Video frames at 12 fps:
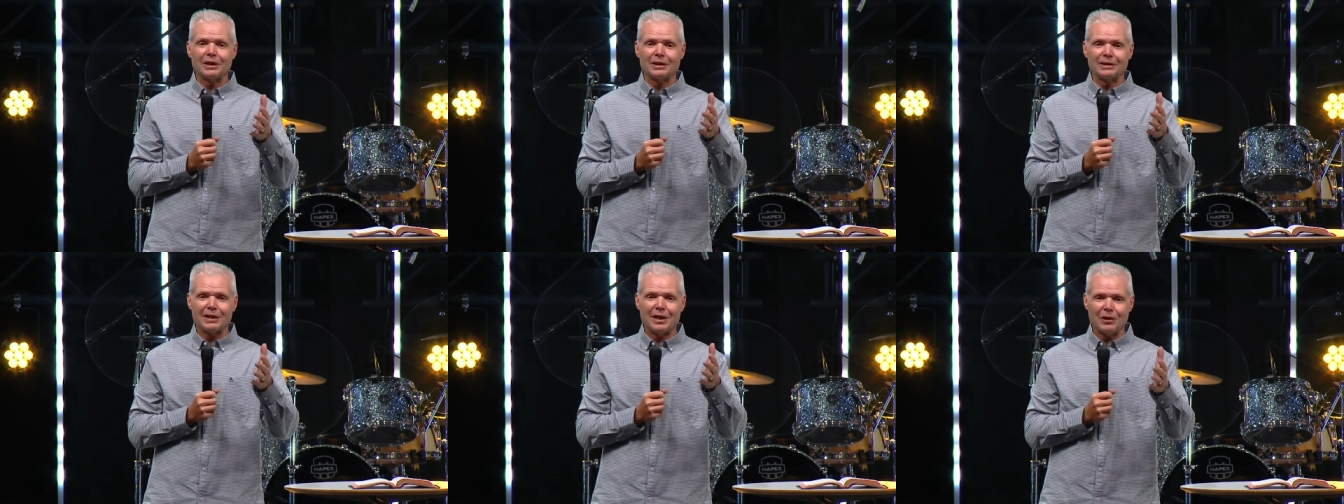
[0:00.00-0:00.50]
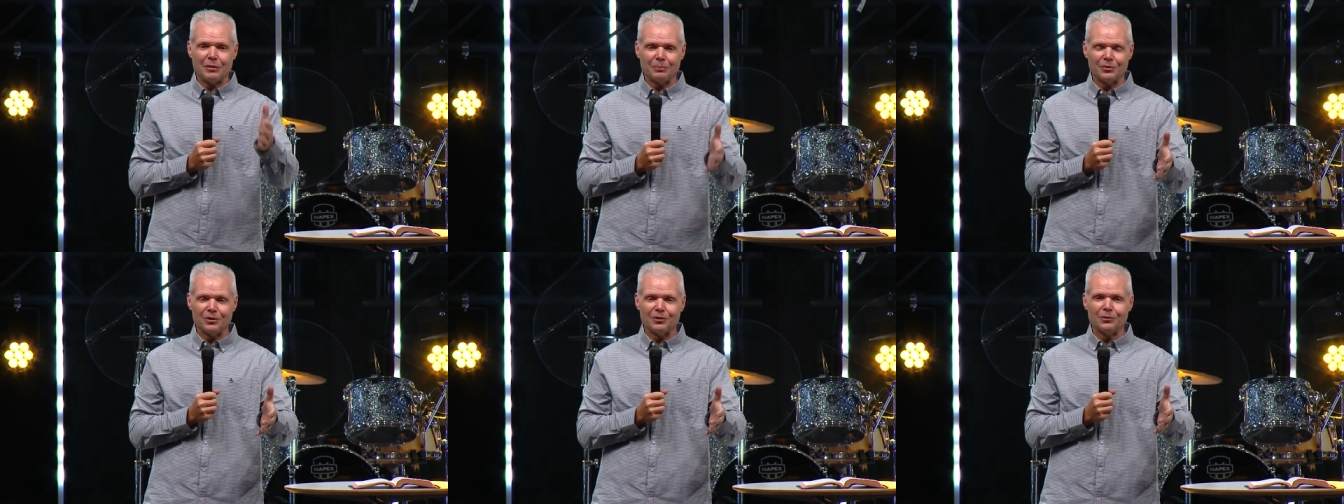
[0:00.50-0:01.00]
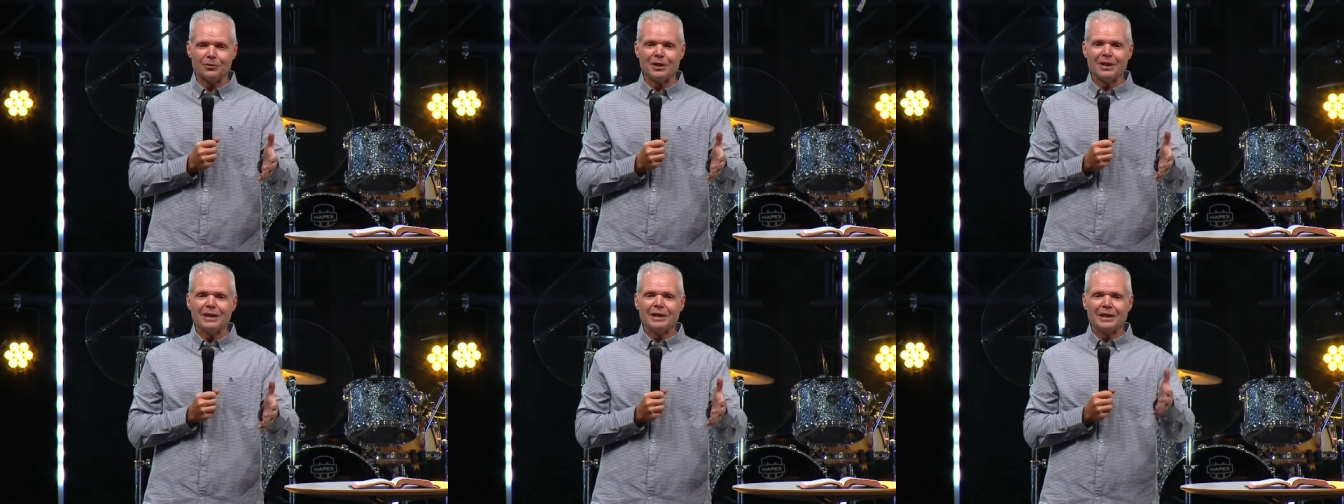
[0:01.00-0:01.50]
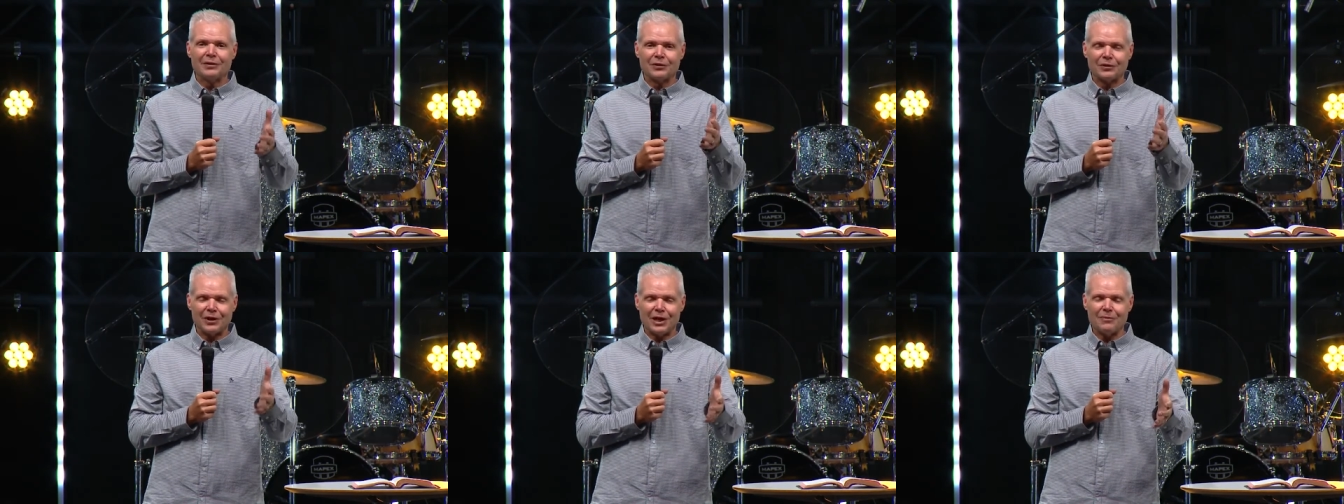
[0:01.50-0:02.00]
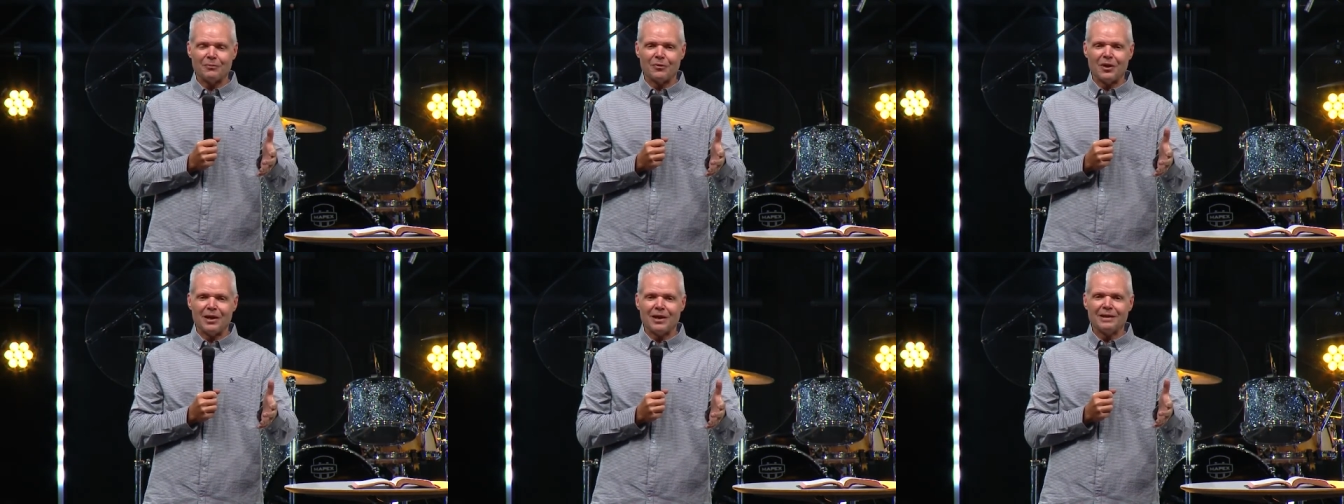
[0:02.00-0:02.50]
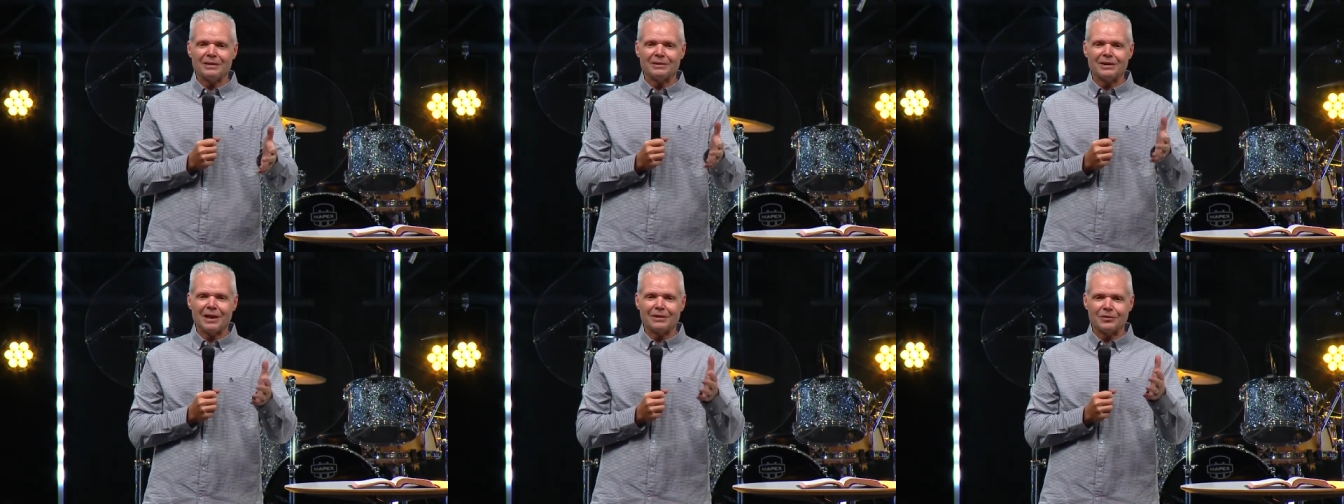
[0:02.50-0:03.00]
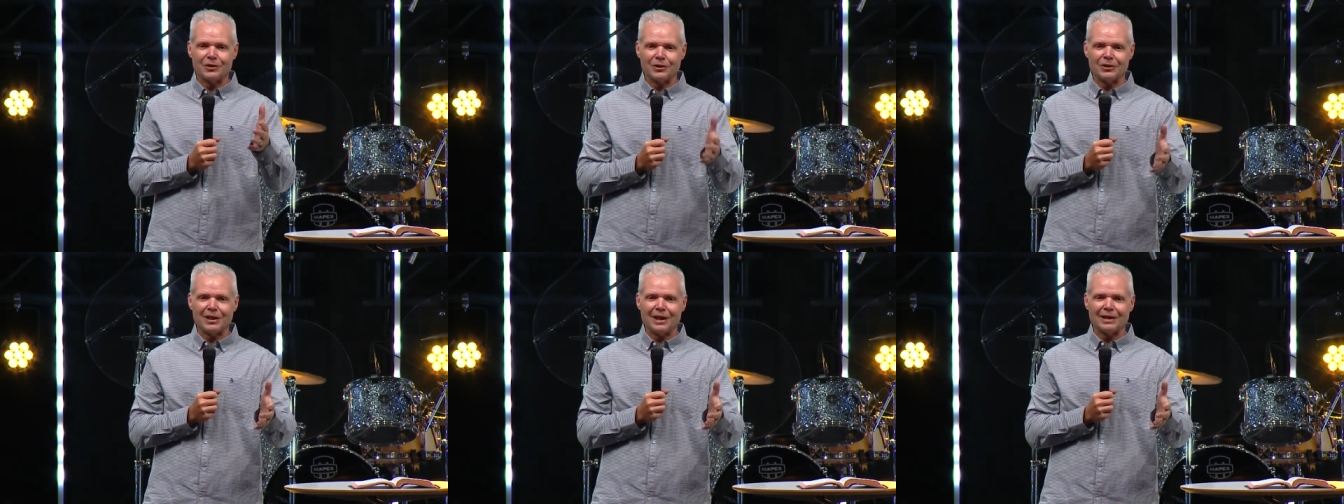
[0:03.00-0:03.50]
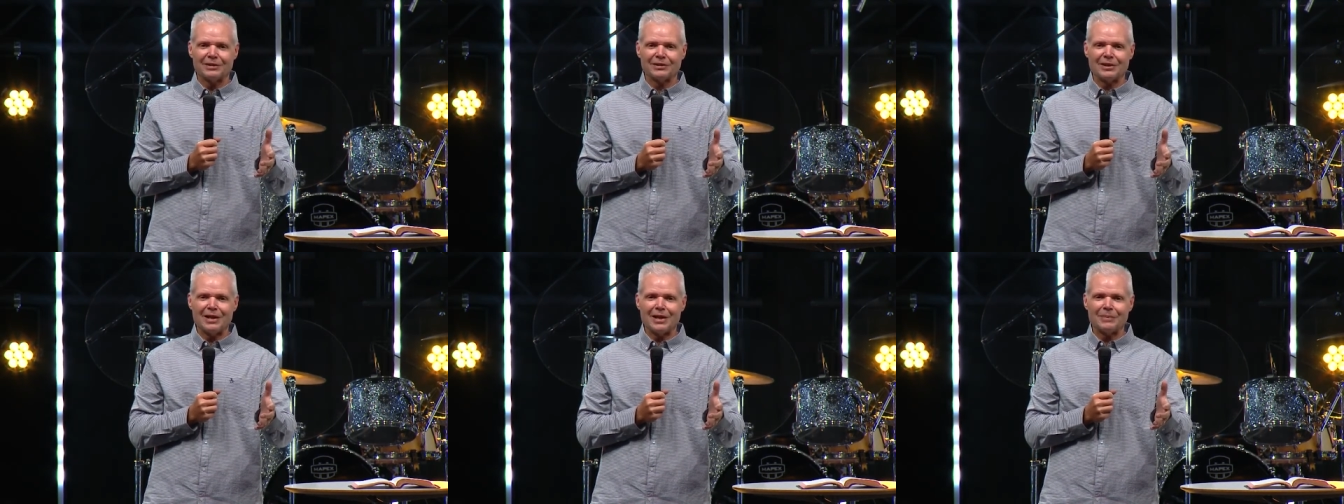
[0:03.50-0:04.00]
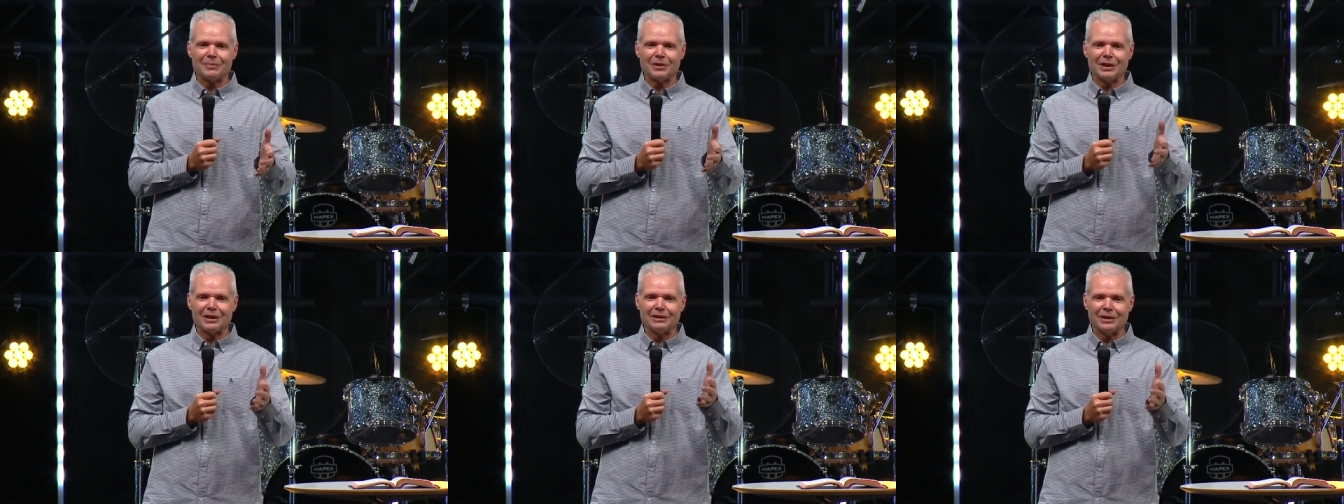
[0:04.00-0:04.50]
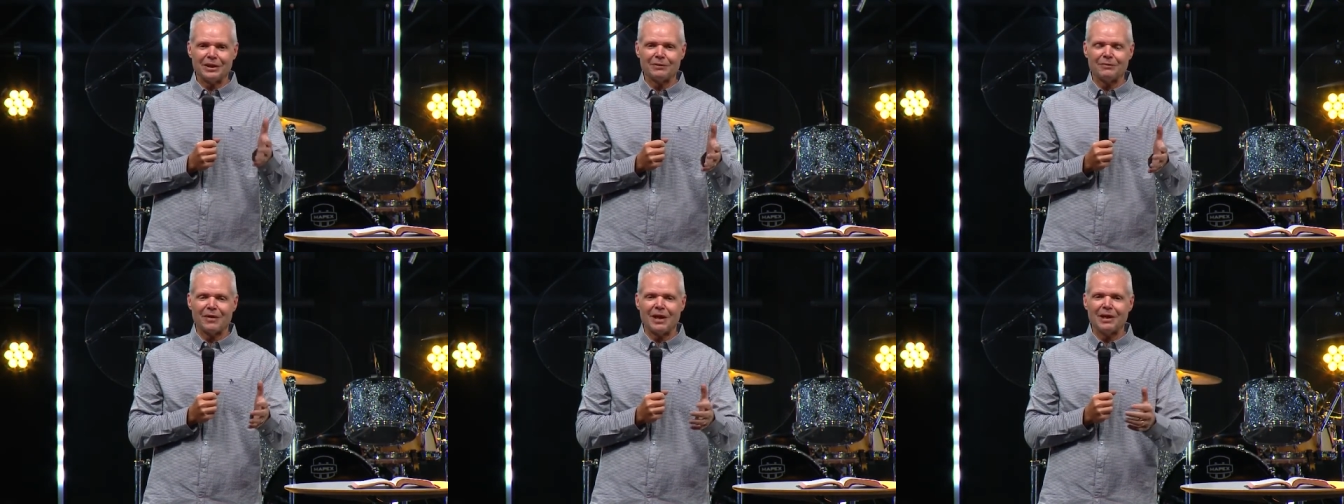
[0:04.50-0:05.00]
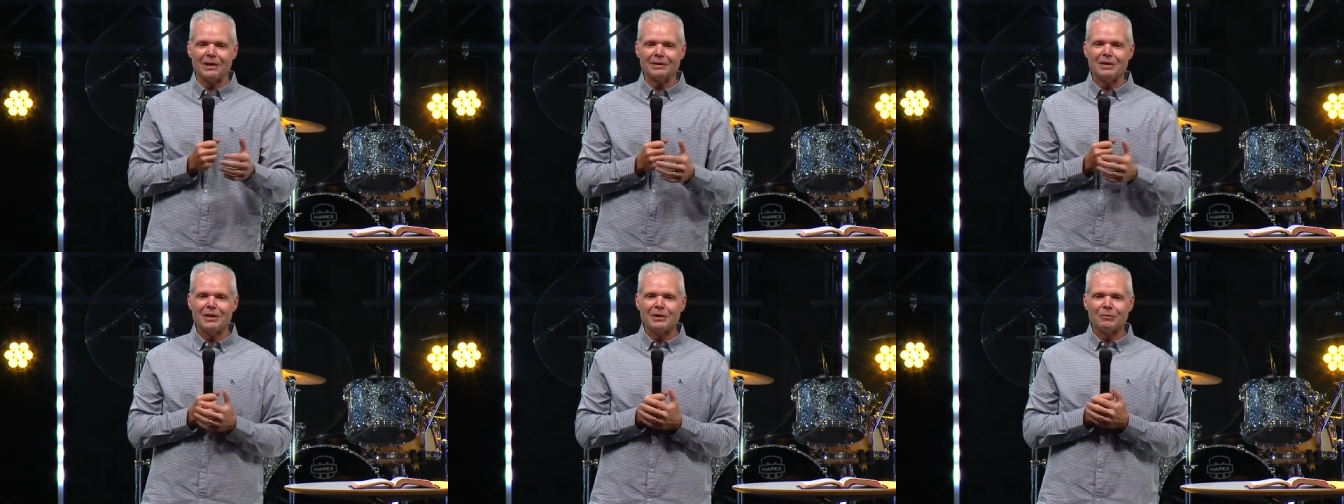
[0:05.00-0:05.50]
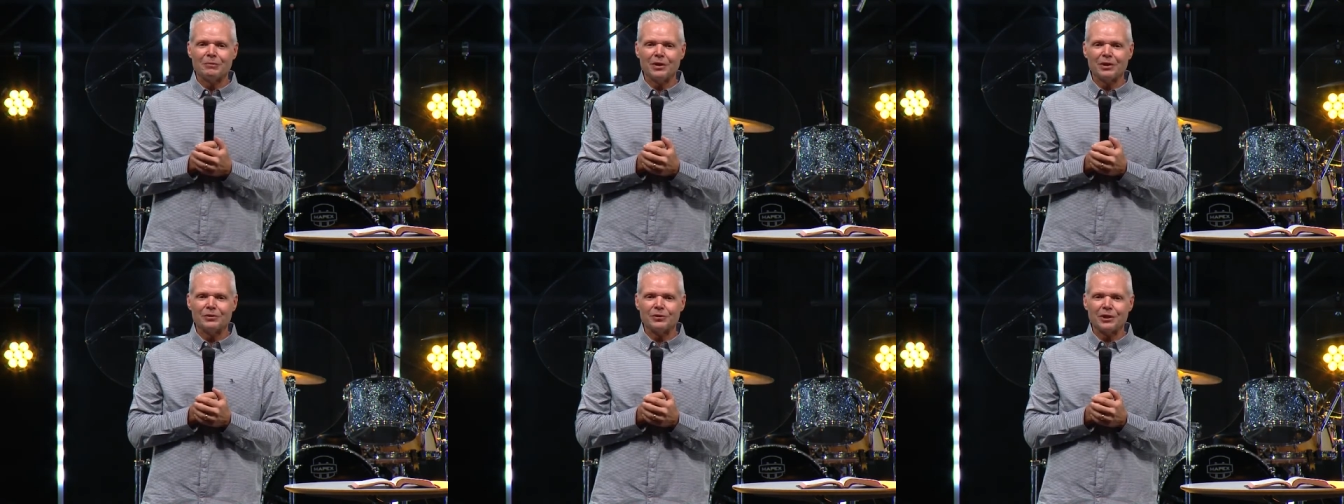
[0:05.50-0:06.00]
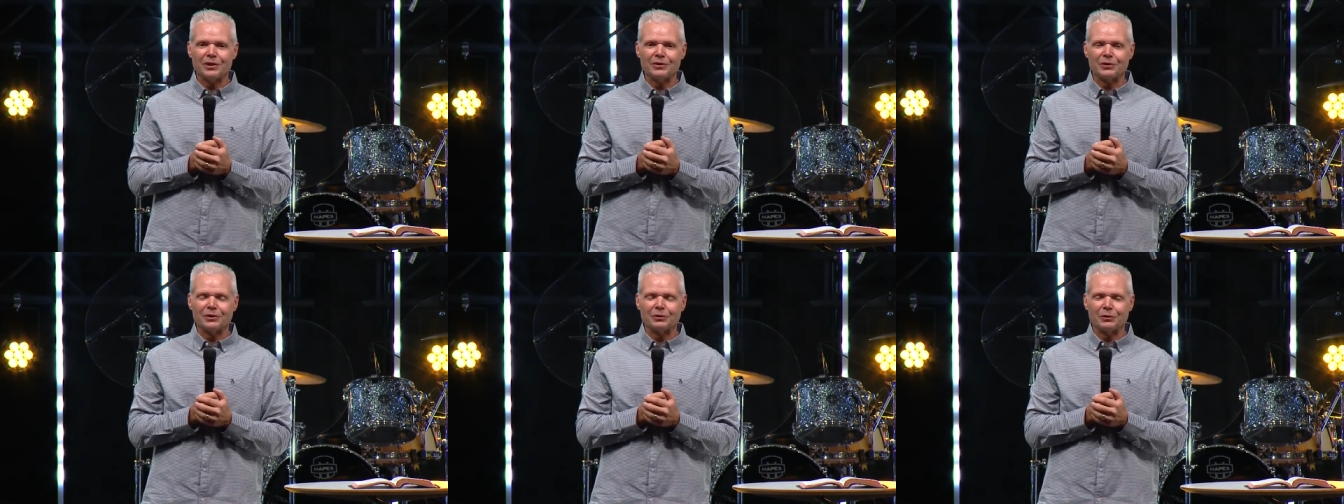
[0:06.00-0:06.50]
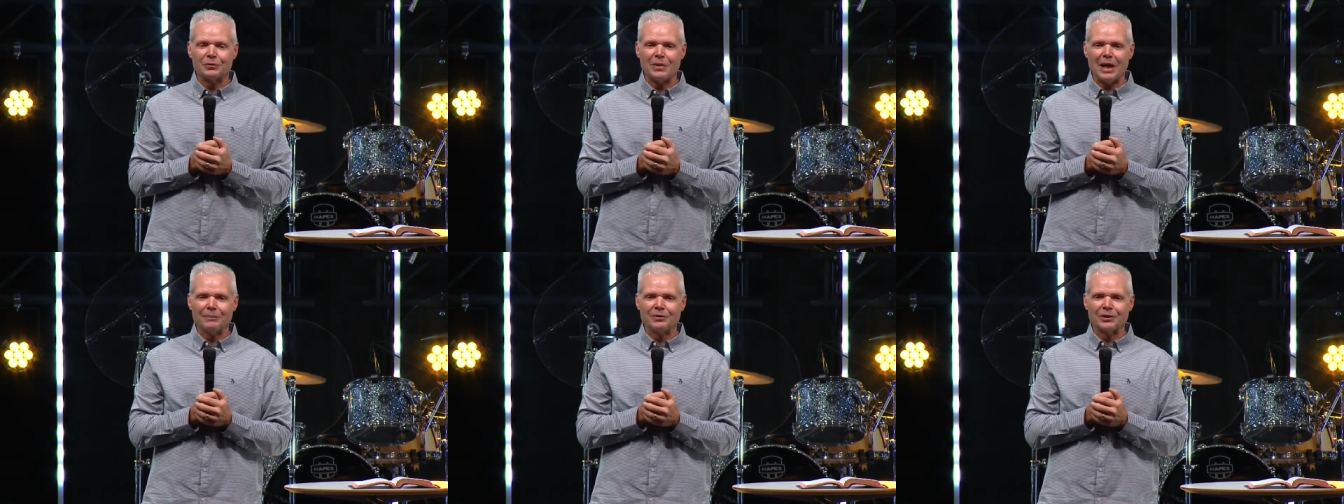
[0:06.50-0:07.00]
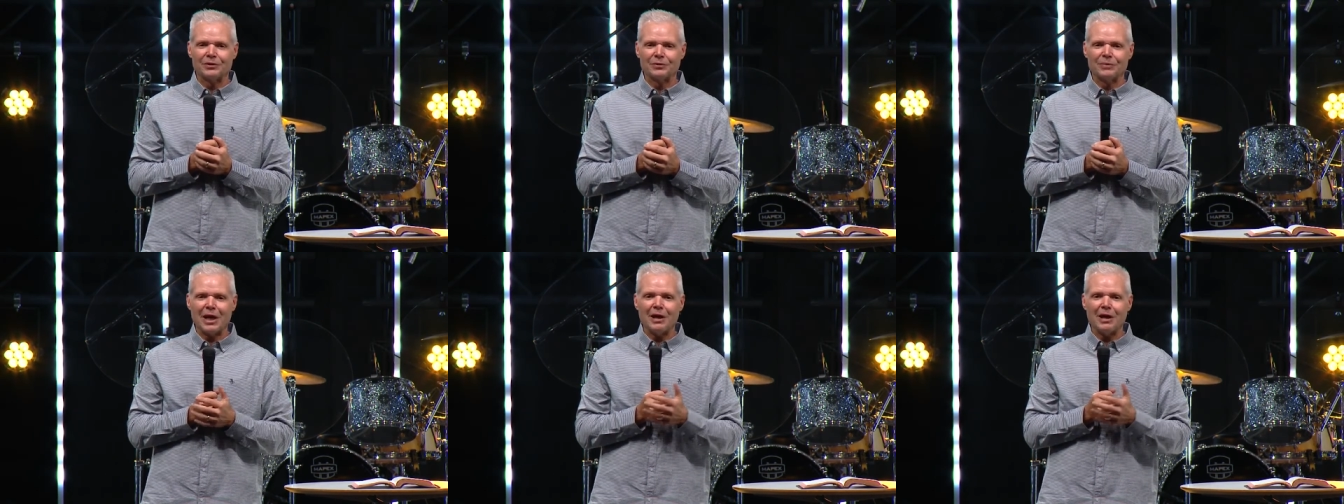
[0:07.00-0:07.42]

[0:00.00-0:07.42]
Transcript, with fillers: to help you in a safe way take your next step identifying with Jesus through baptism.